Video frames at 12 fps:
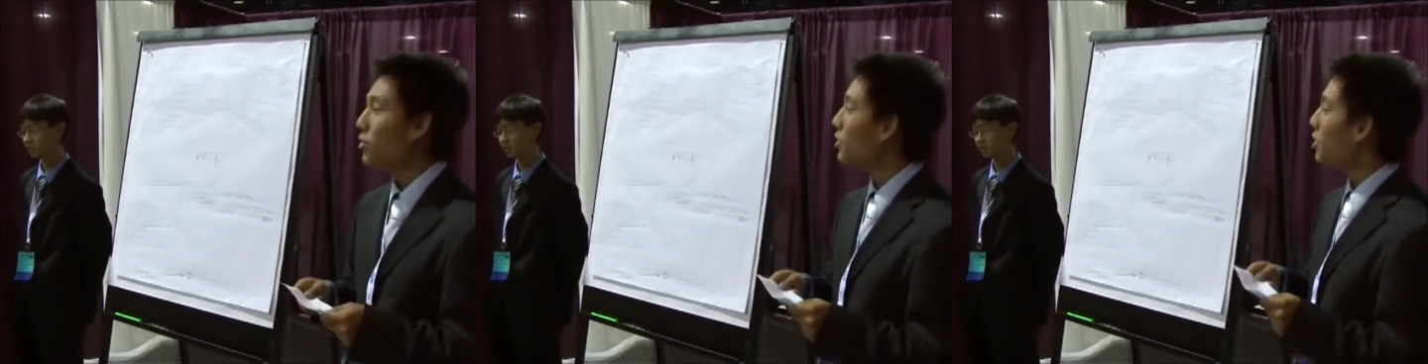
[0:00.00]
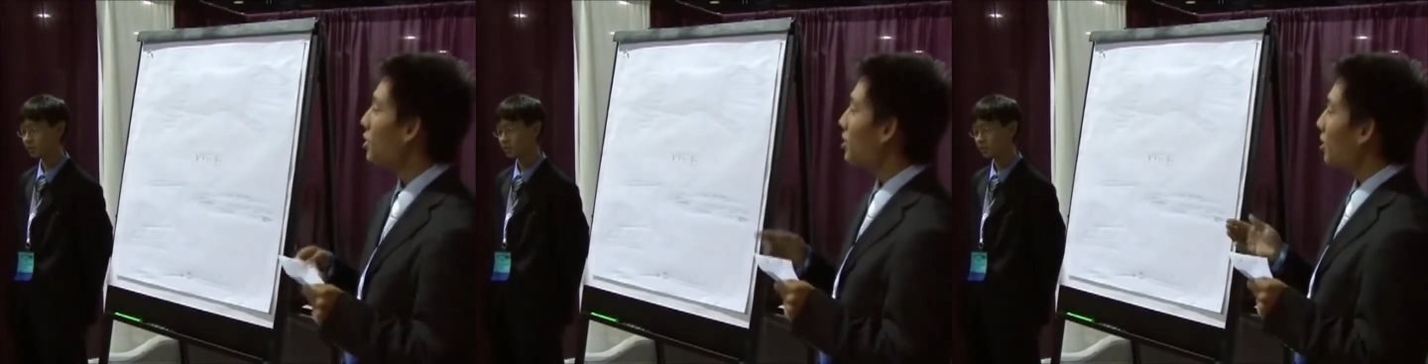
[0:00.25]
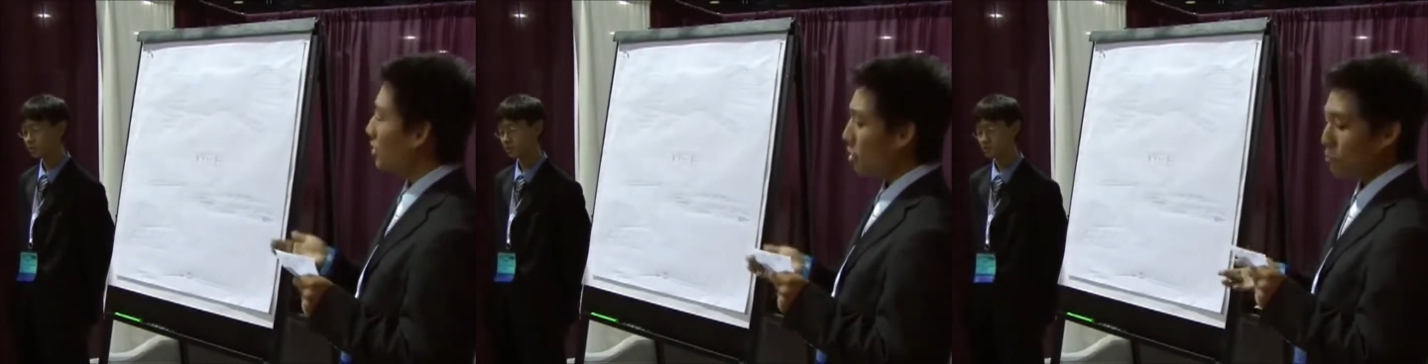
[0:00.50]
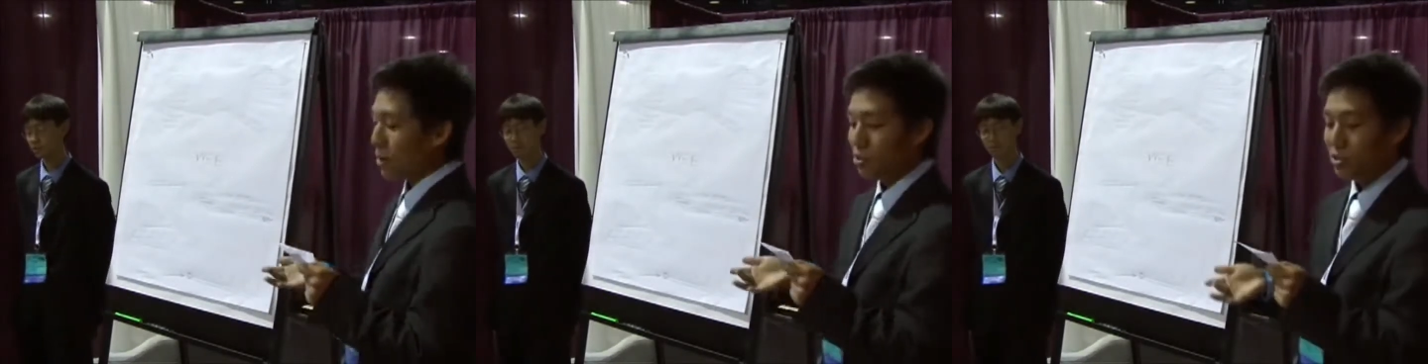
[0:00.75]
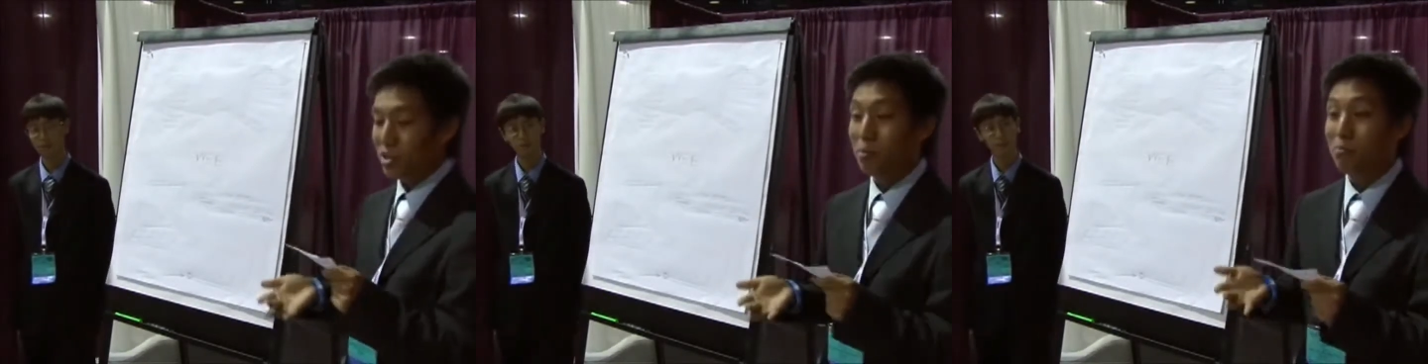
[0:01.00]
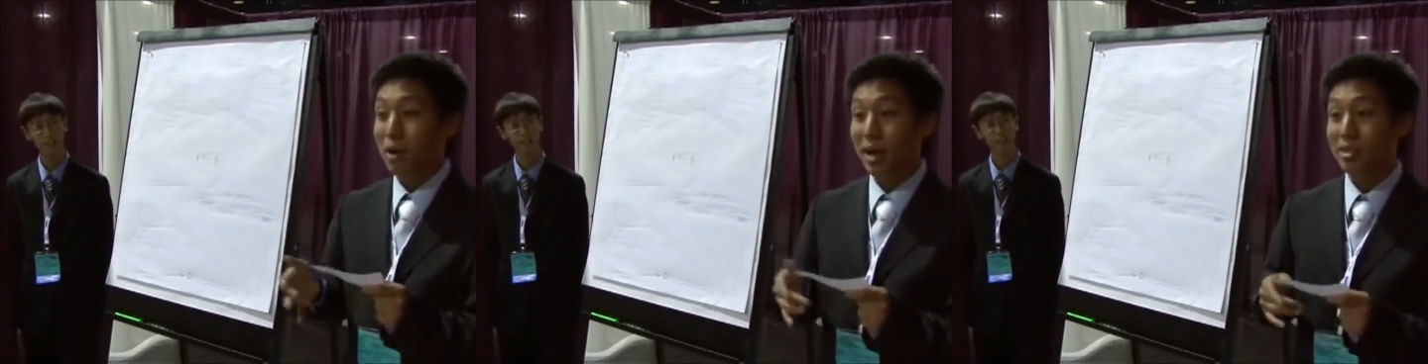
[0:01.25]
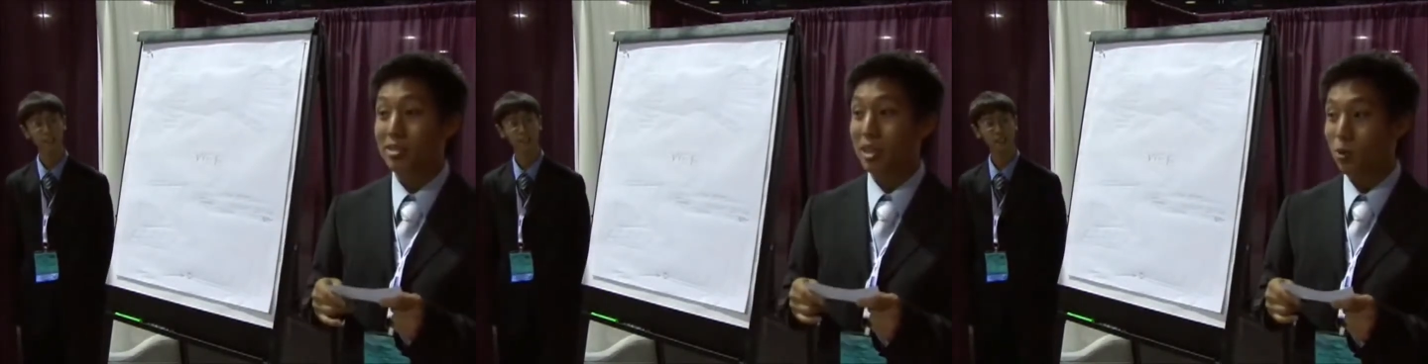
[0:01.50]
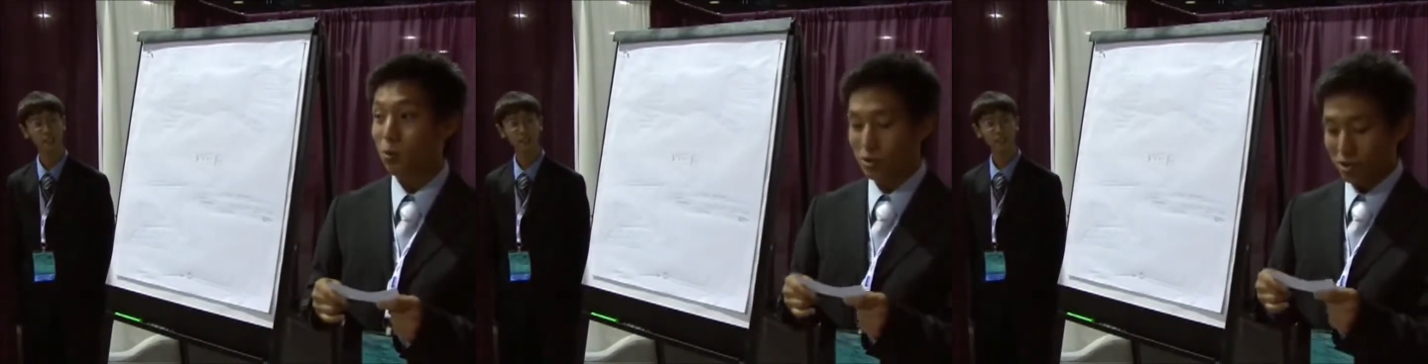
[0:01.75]
we think that by using
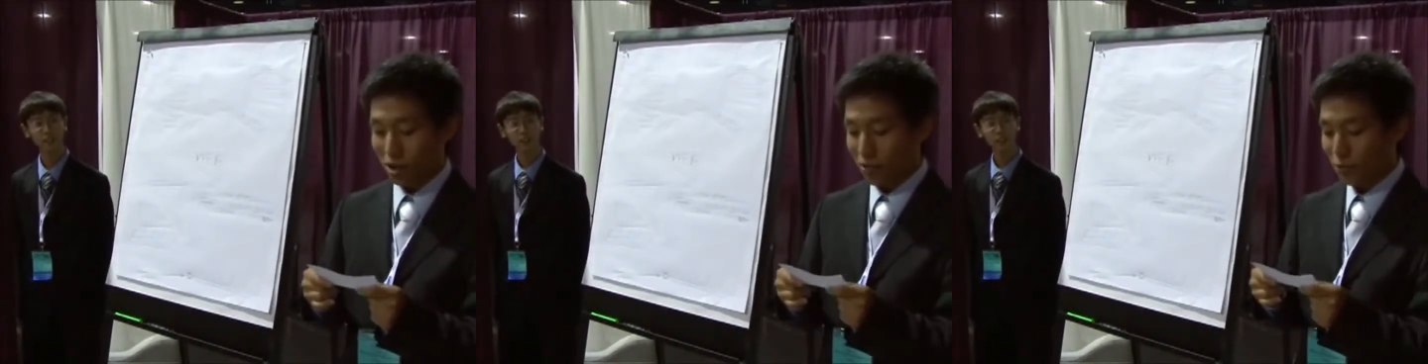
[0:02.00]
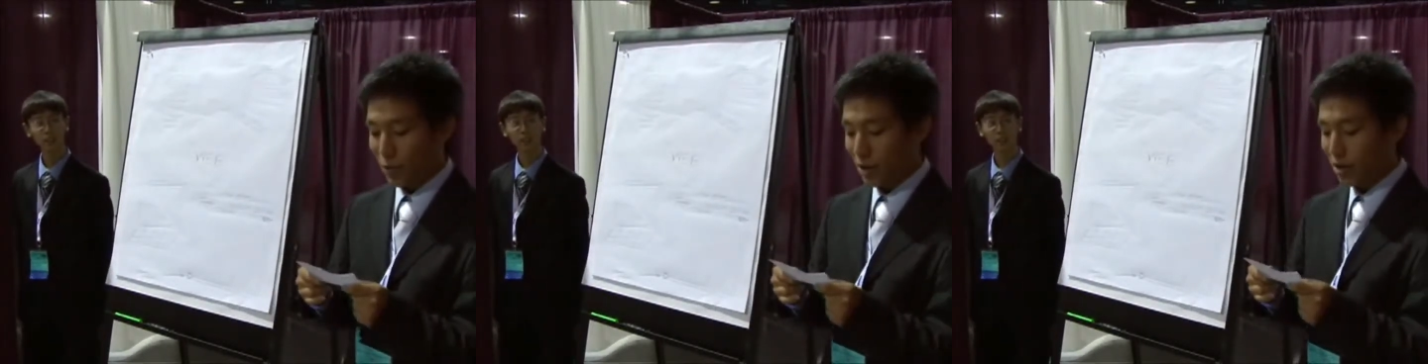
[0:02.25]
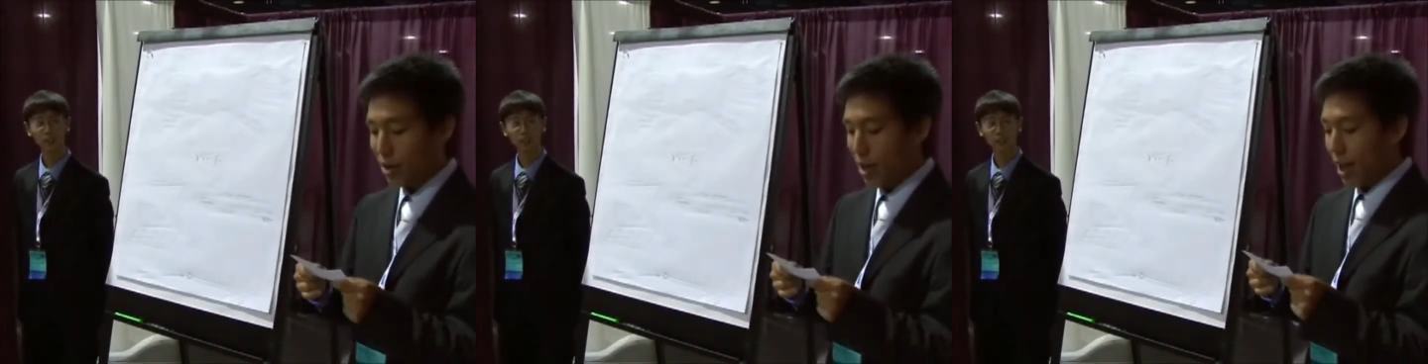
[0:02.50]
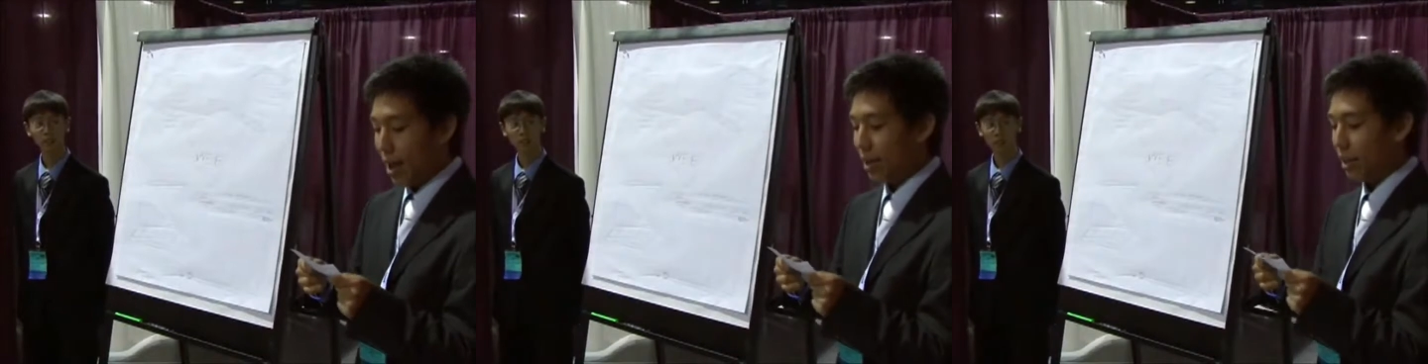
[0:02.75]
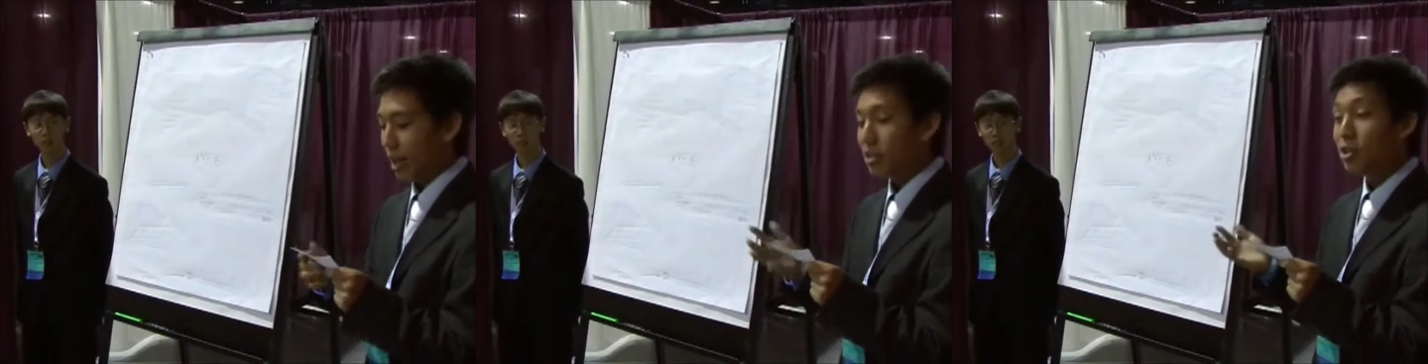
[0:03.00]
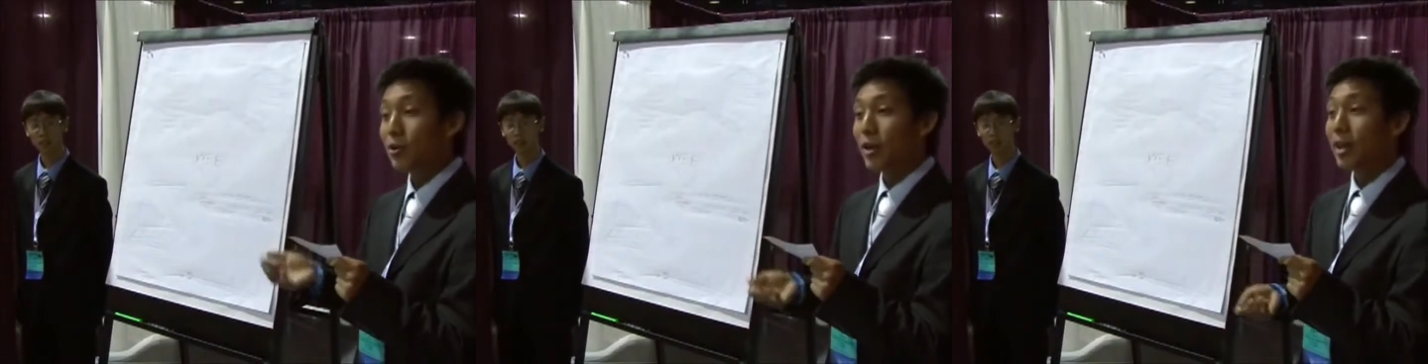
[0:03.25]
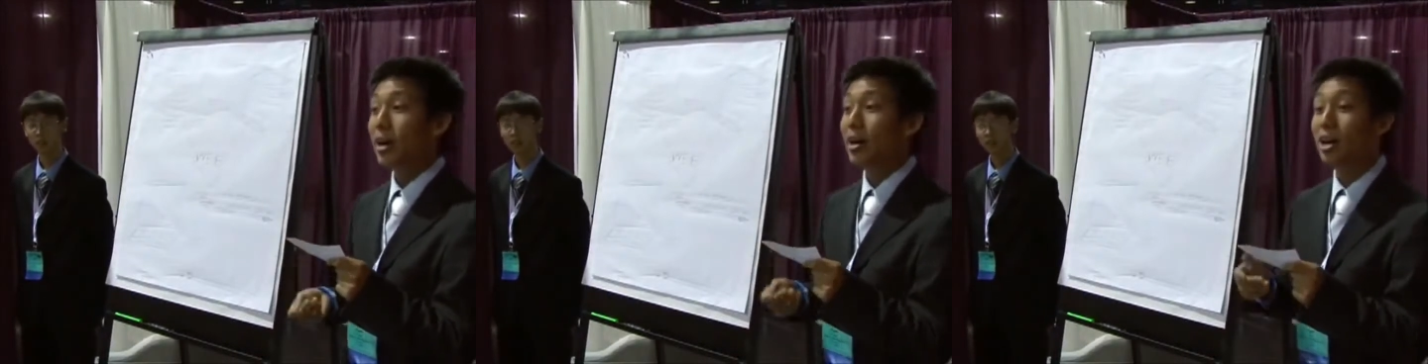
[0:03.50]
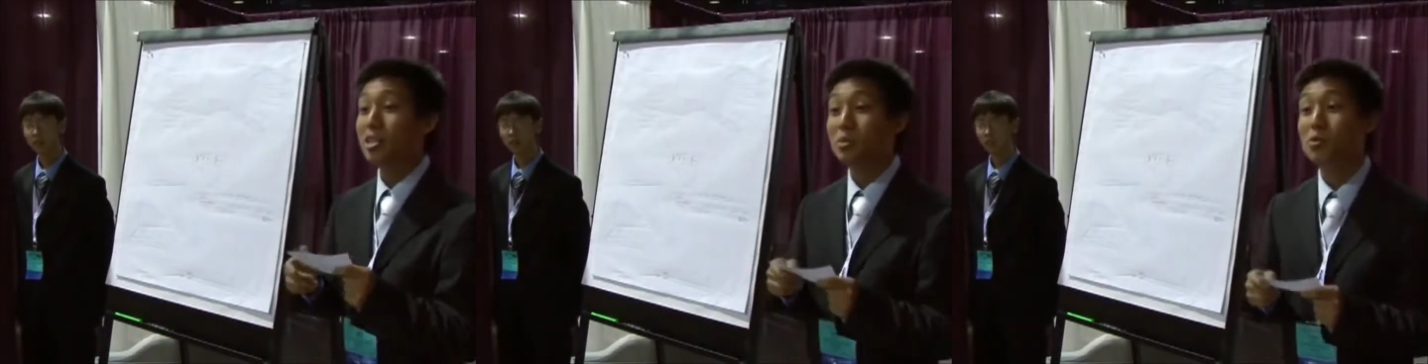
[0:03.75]
MySQL software and integrating
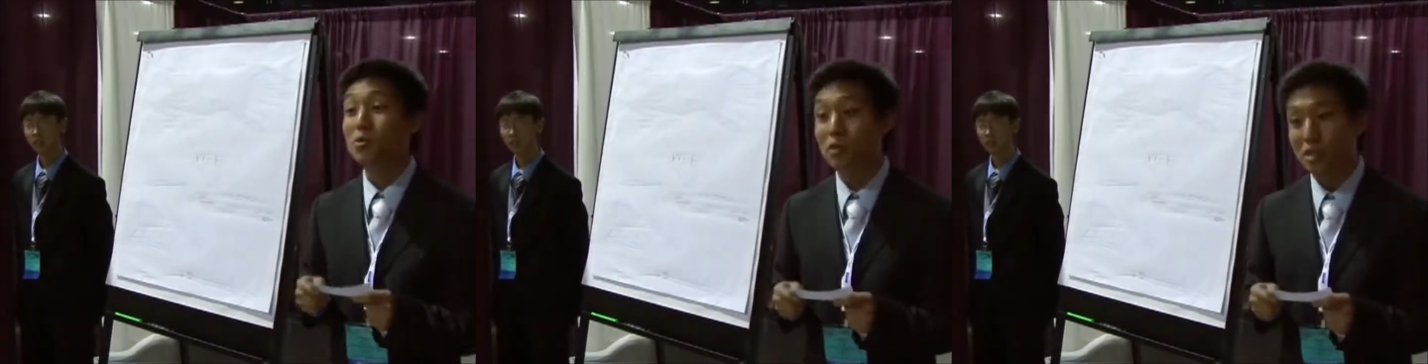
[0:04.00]
a customer